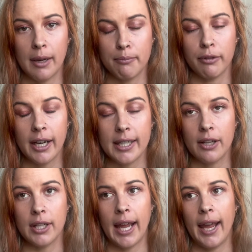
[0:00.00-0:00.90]

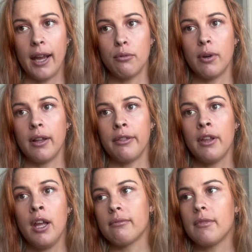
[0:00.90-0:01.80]
breakdowns I had with
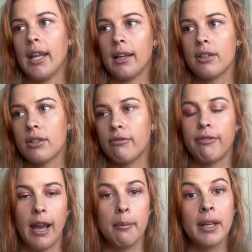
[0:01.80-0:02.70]

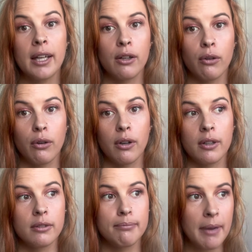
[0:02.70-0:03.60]
ex-family in
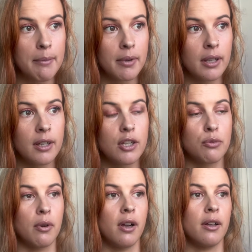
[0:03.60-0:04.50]
law
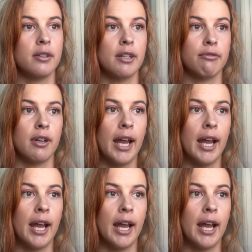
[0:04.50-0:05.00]
members, with different